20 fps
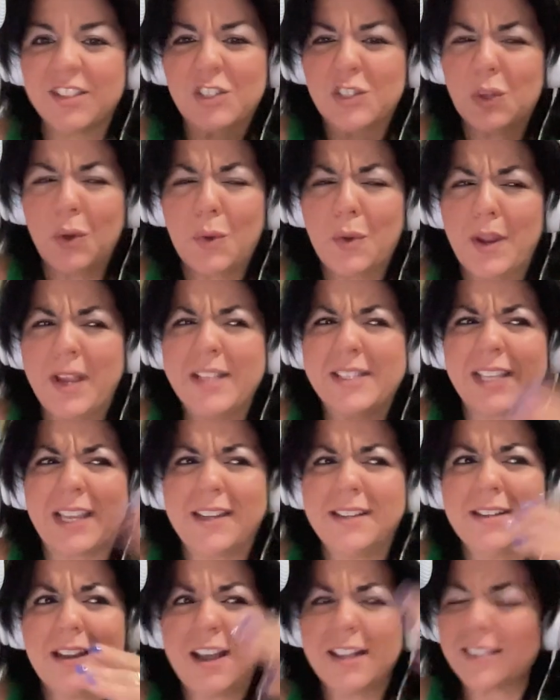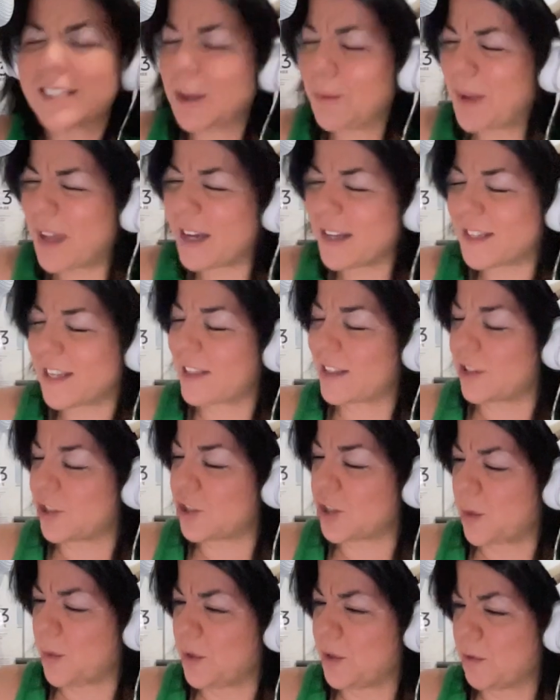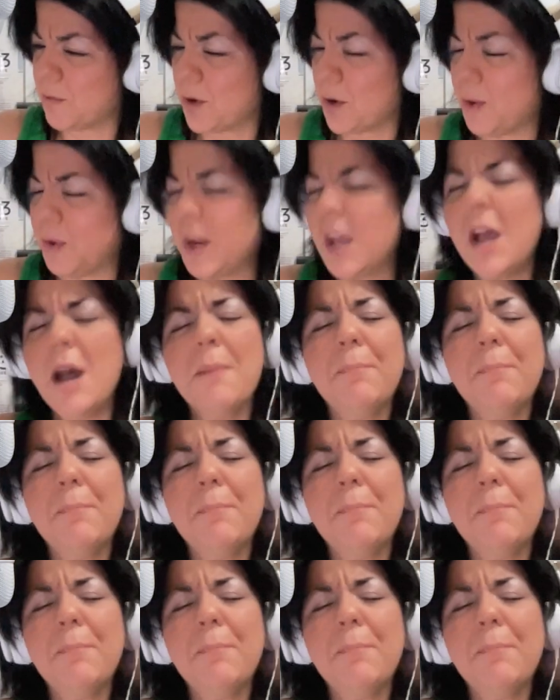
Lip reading: It's so crazy. It's like a nonstop. We gotta take this show on the road.